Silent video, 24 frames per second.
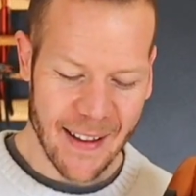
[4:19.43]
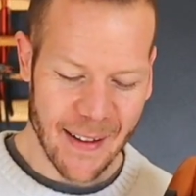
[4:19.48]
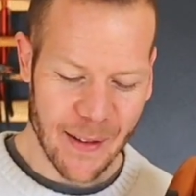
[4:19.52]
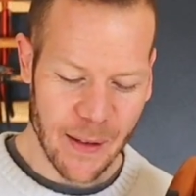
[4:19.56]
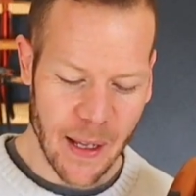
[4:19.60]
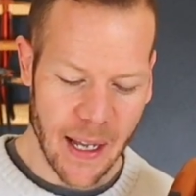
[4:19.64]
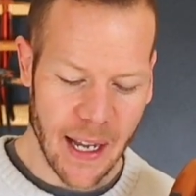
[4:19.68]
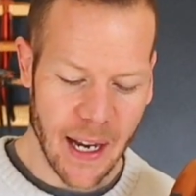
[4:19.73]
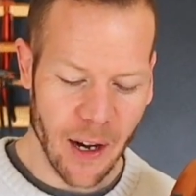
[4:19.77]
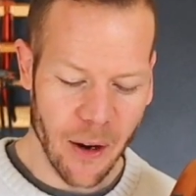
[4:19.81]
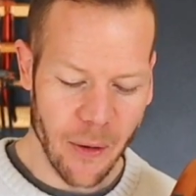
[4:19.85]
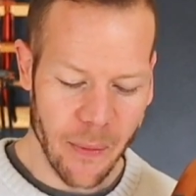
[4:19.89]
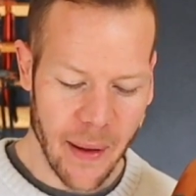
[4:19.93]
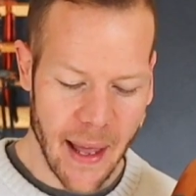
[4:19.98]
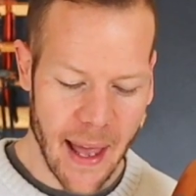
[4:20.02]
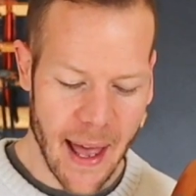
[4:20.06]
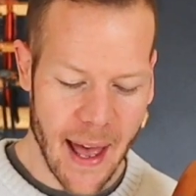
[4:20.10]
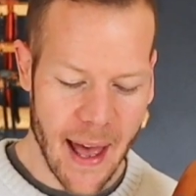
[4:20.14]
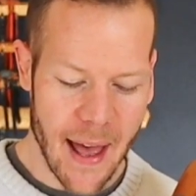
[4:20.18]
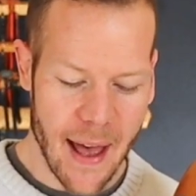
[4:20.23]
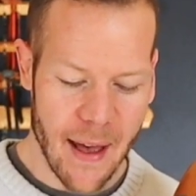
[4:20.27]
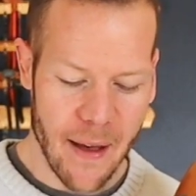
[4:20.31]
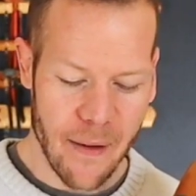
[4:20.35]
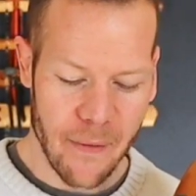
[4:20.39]
Here we
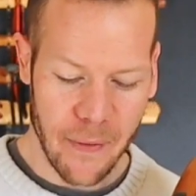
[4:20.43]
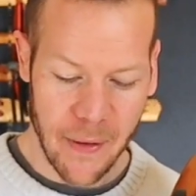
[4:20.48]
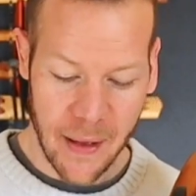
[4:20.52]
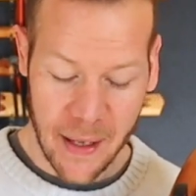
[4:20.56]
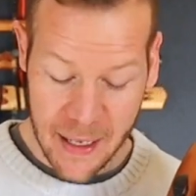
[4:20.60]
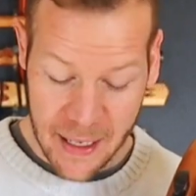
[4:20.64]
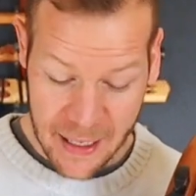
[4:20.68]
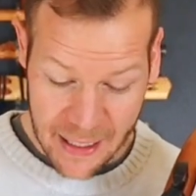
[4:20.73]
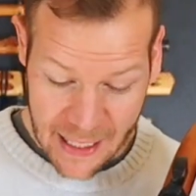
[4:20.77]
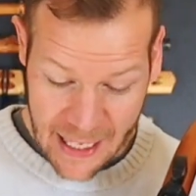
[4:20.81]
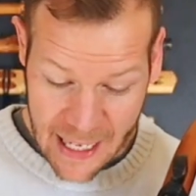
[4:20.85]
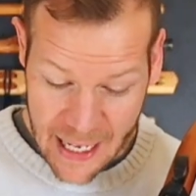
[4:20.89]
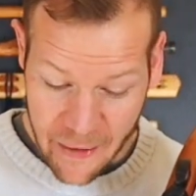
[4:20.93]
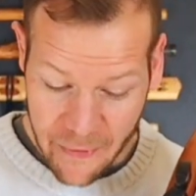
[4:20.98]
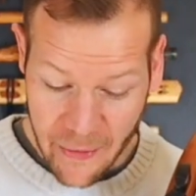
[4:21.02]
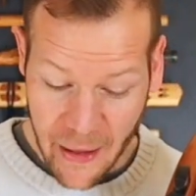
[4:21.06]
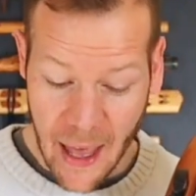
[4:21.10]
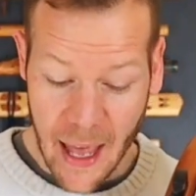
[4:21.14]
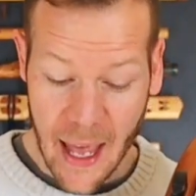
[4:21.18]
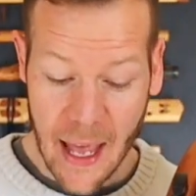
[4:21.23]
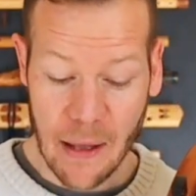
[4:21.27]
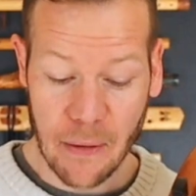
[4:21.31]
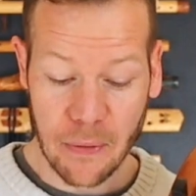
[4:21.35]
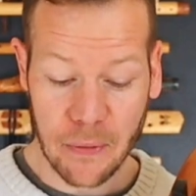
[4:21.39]
have a key of
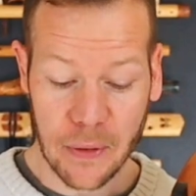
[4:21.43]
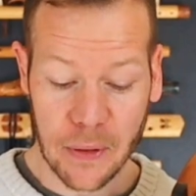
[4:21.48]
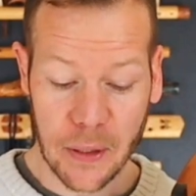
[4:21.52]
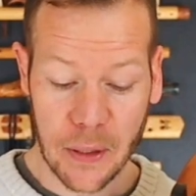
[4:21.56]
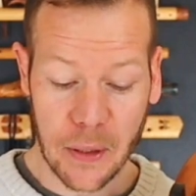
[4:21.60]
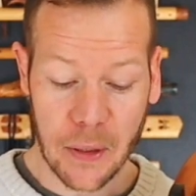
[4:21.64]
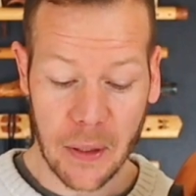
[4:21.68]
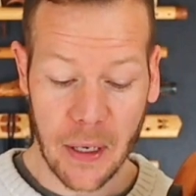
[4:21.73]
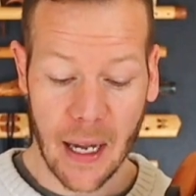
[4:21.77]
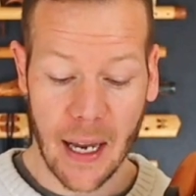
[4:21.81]
A flute,